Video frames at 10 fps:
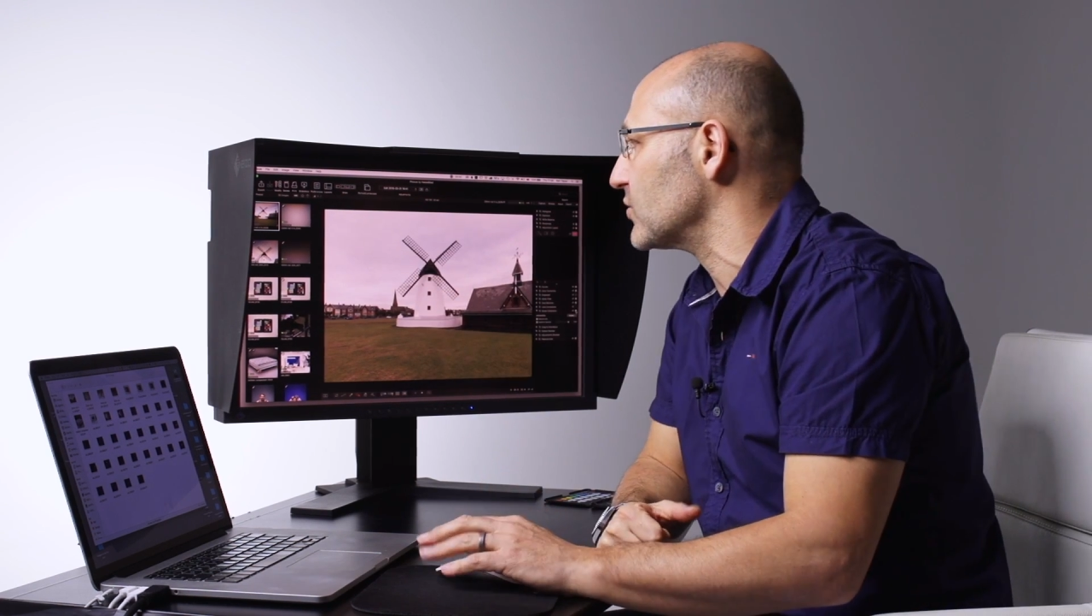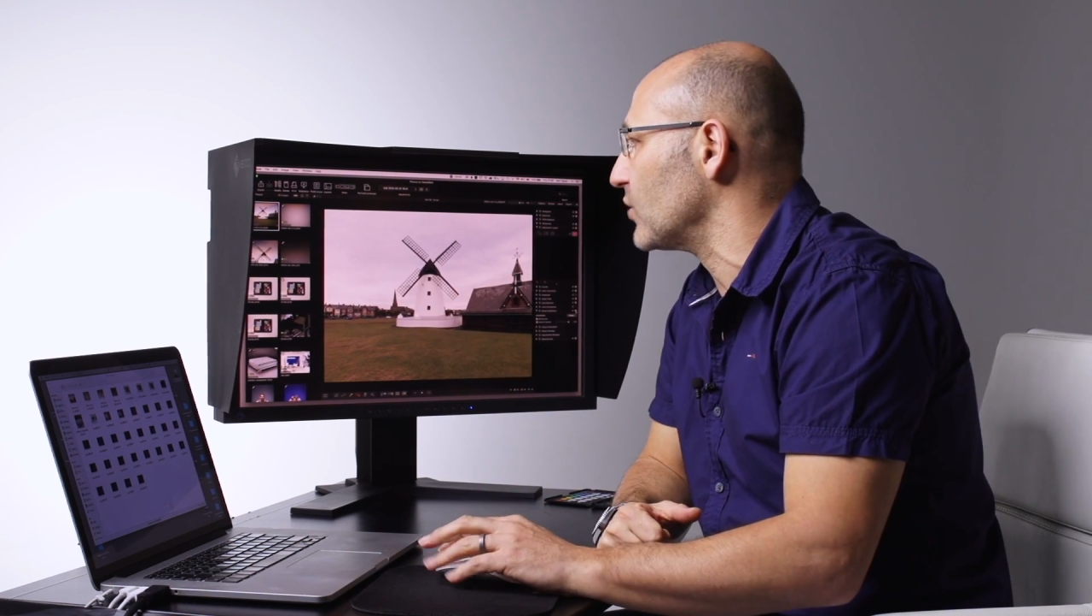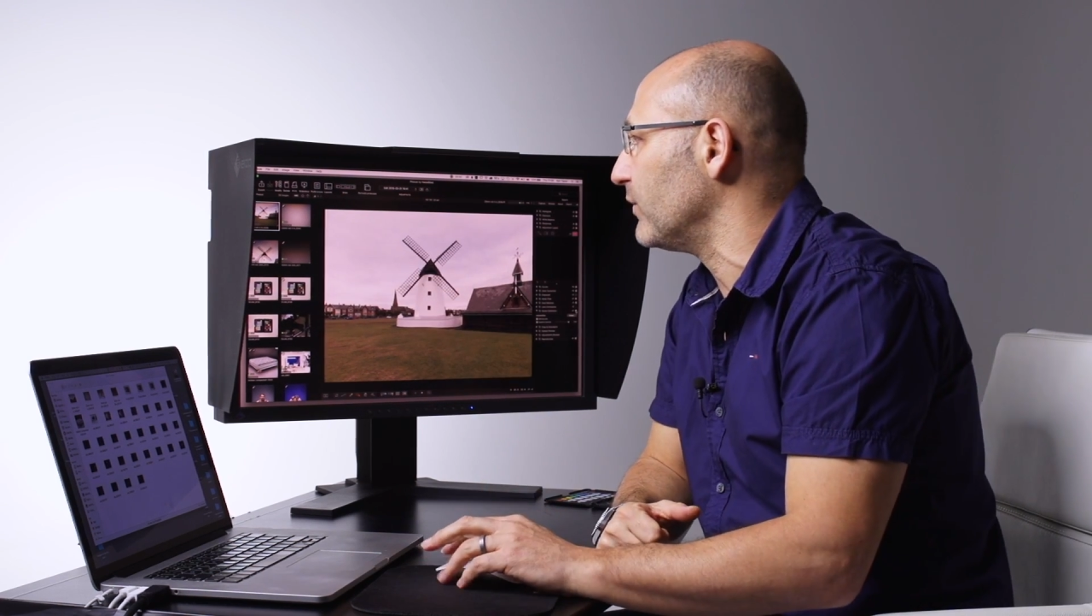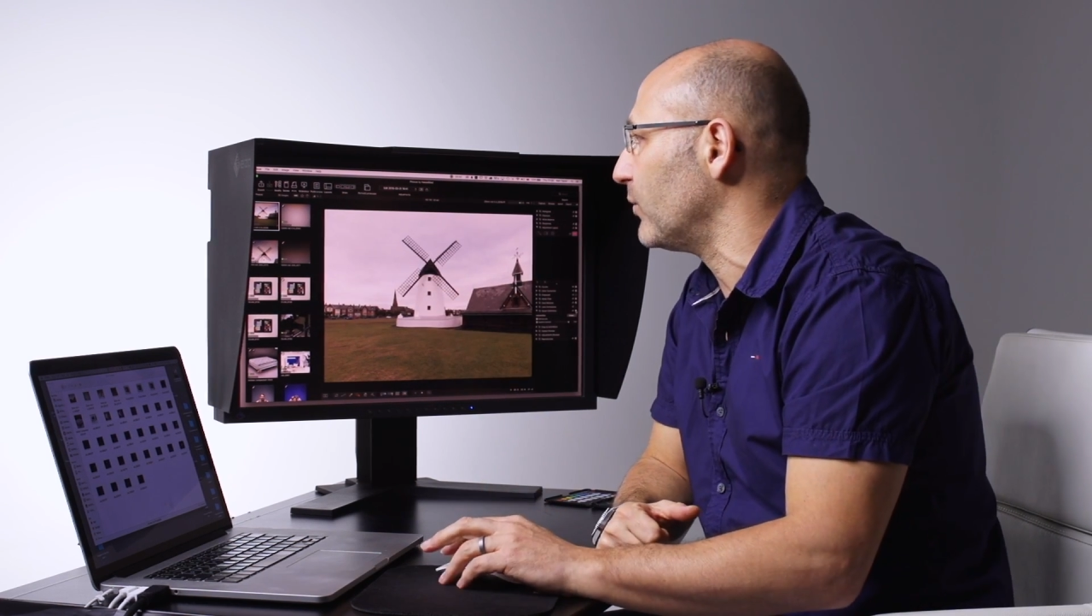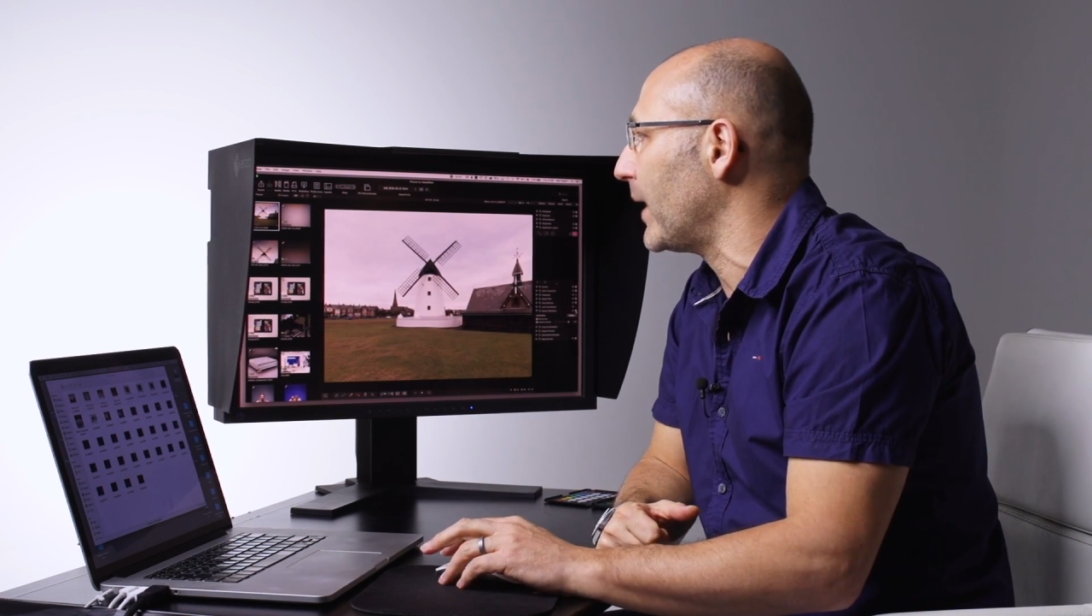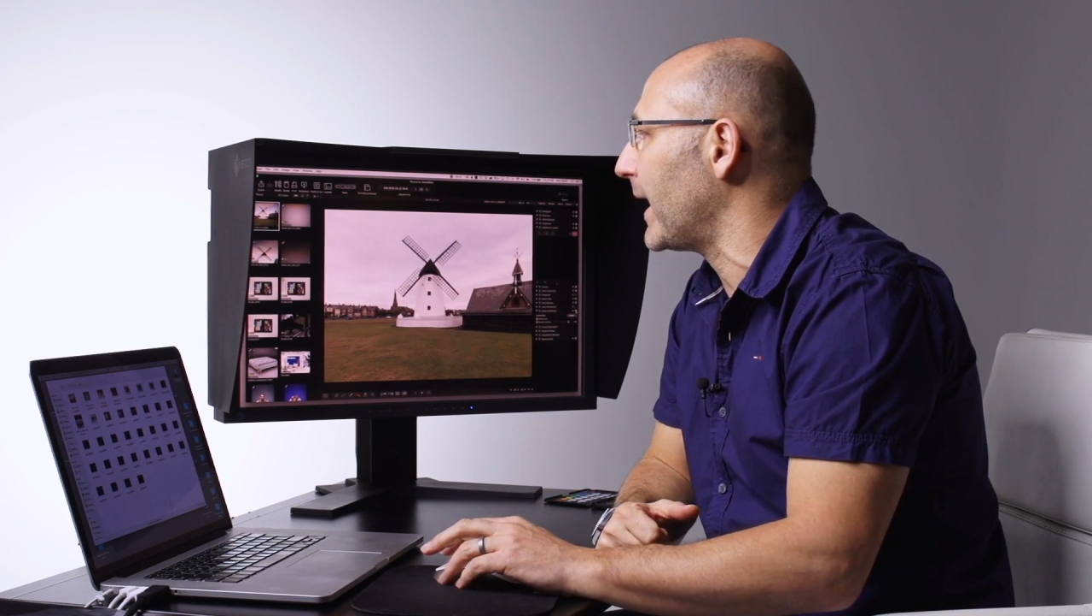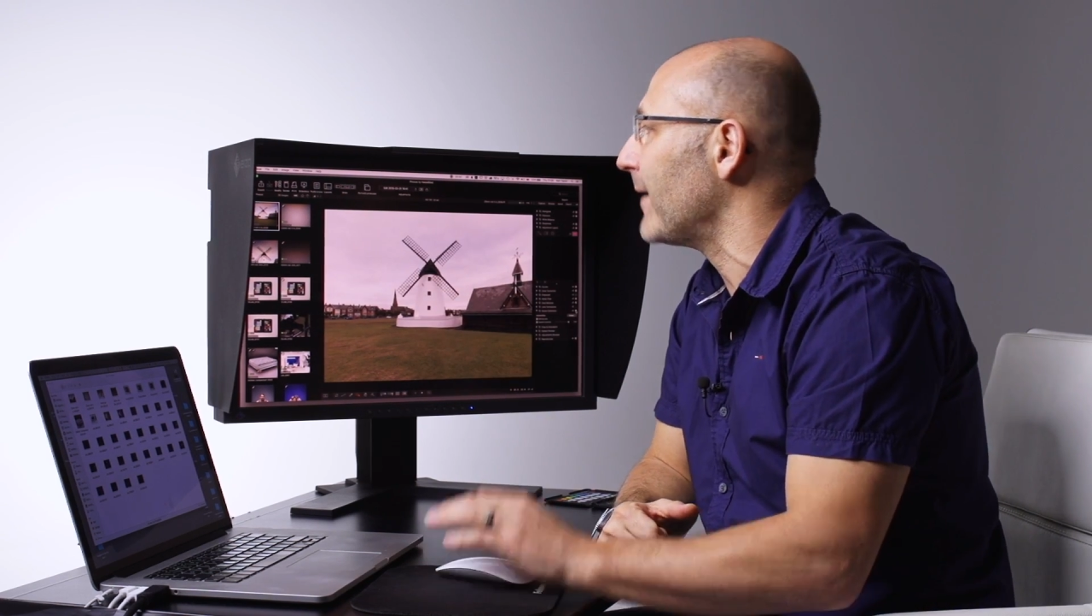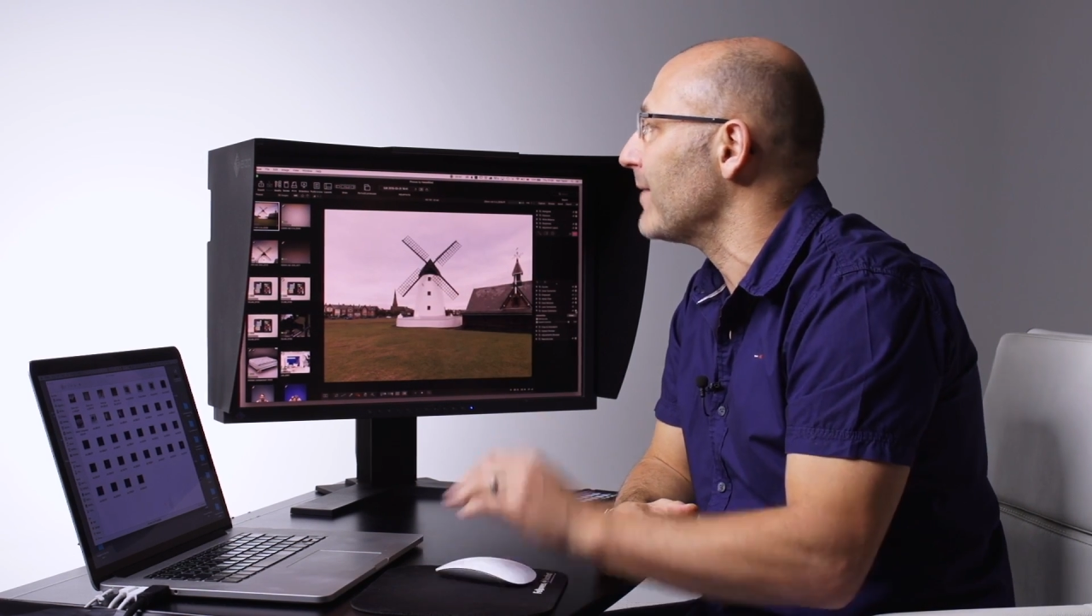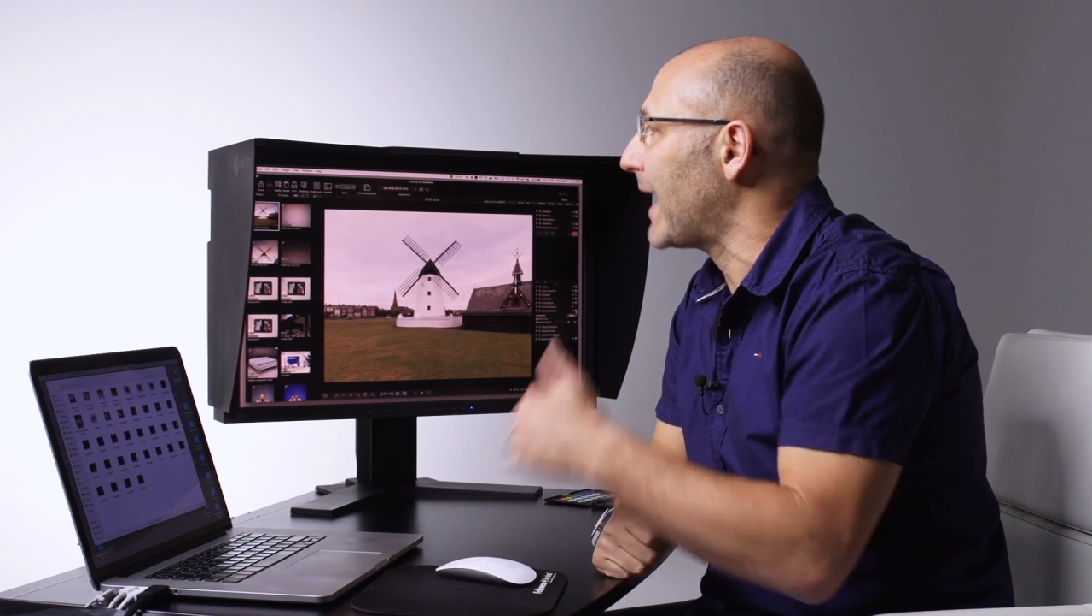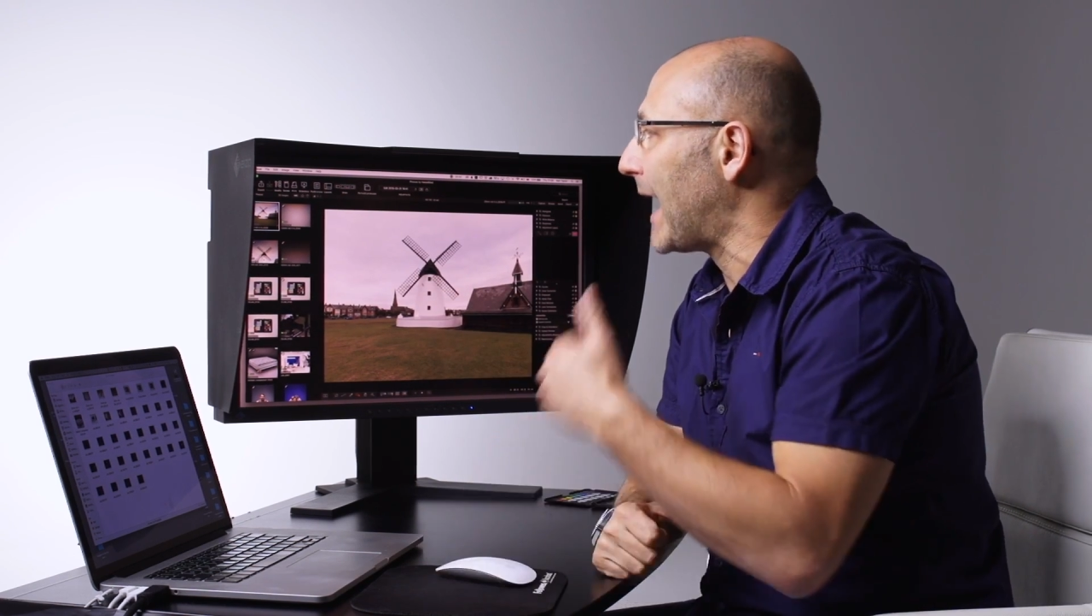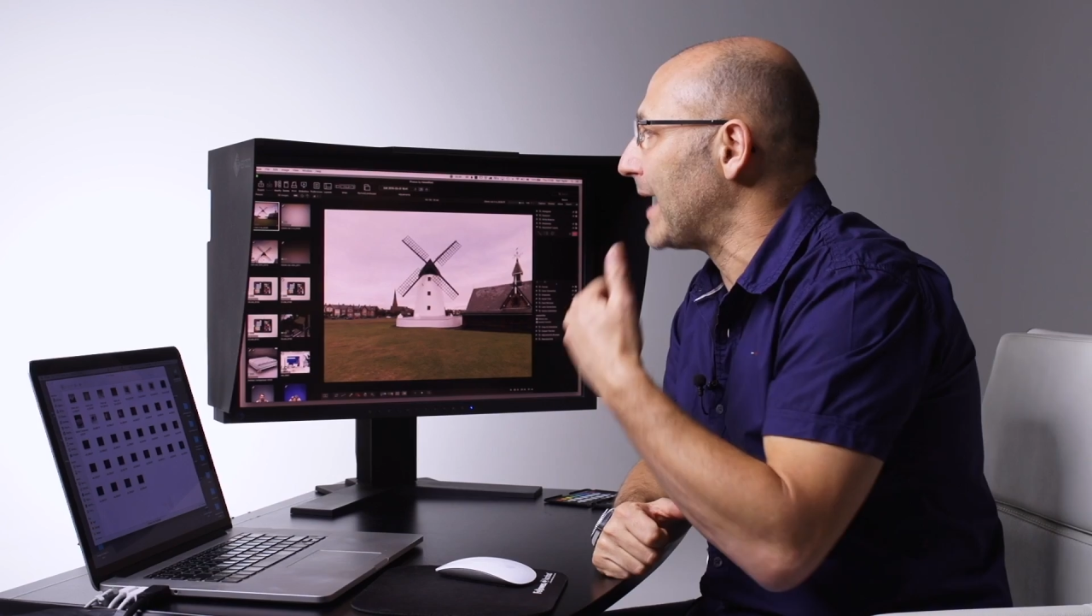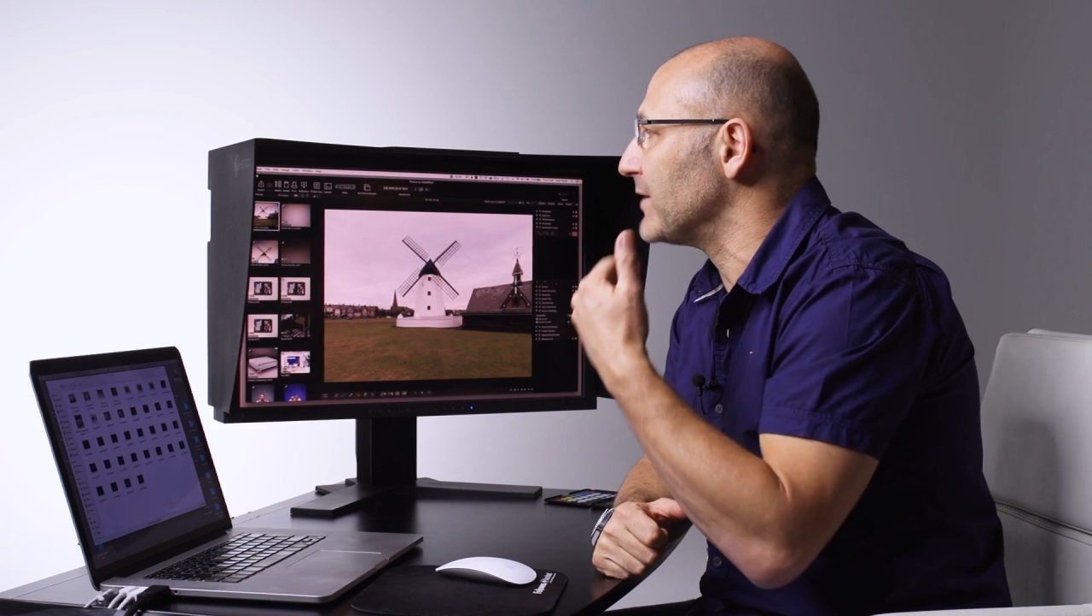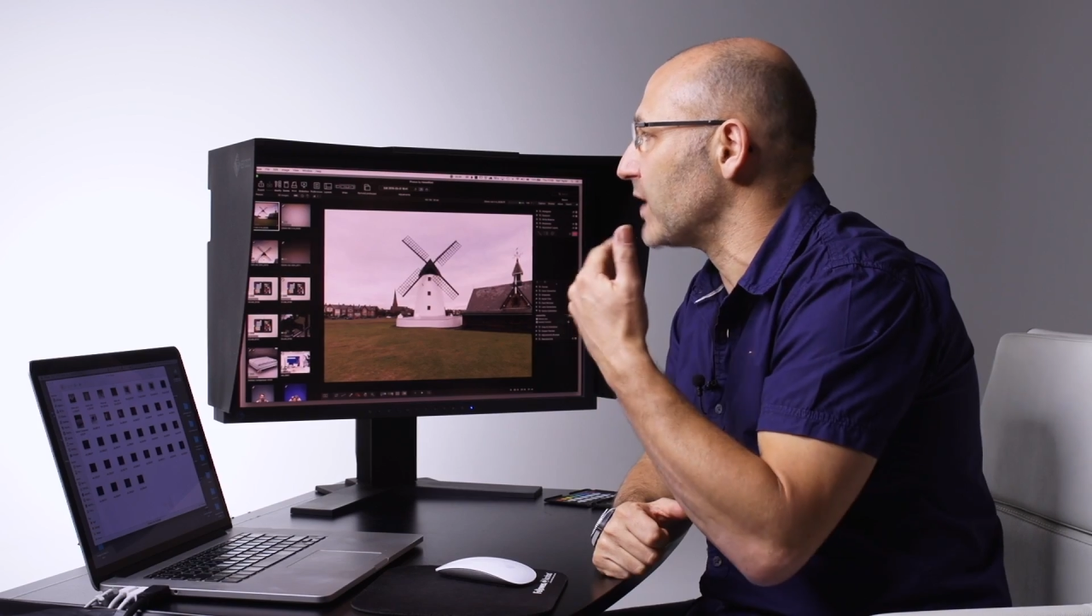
software and